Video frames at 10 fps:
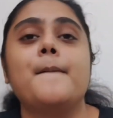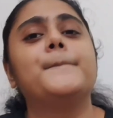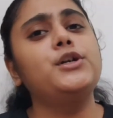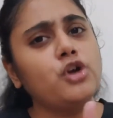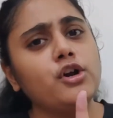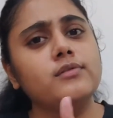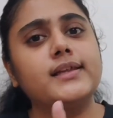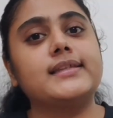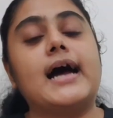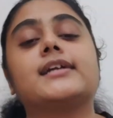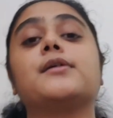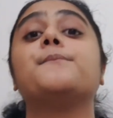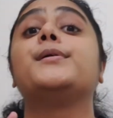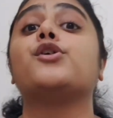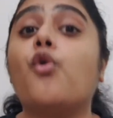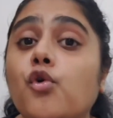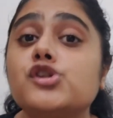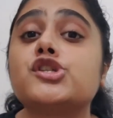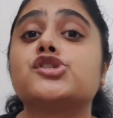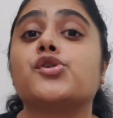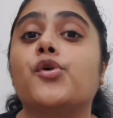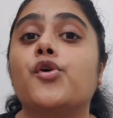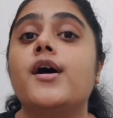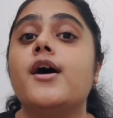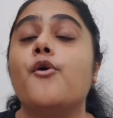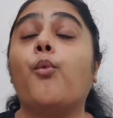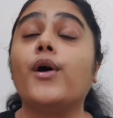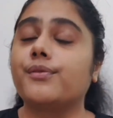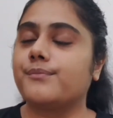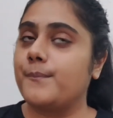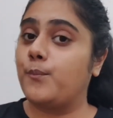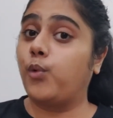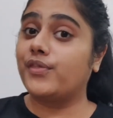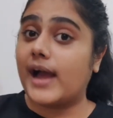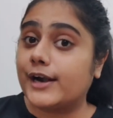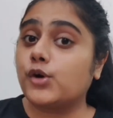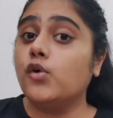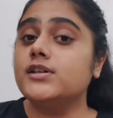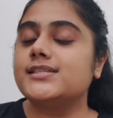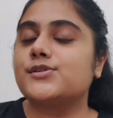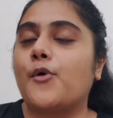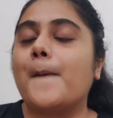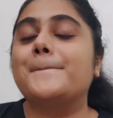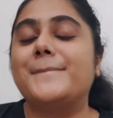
but not only that, but also with that also